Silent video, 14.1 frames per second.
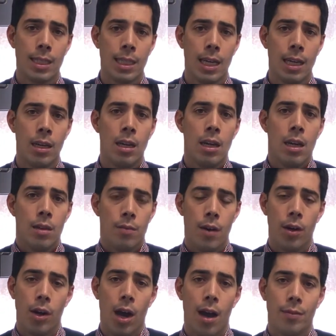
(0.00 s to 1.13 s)
And
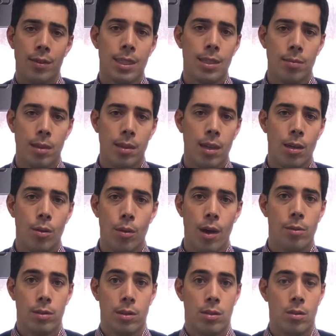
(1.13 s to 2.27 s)
very often something that you thought
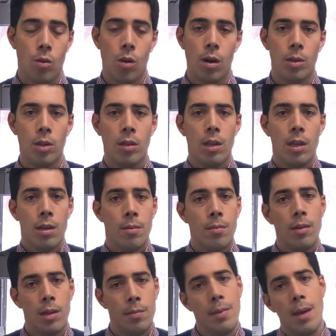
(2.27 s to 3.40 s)
was just normal,
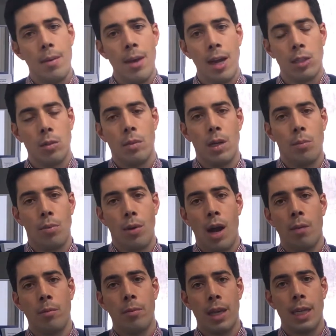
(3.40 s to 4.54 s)
it may actually be a
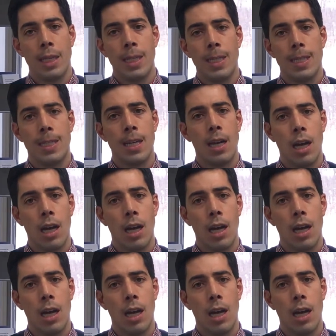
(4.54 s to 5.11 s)
problem that needs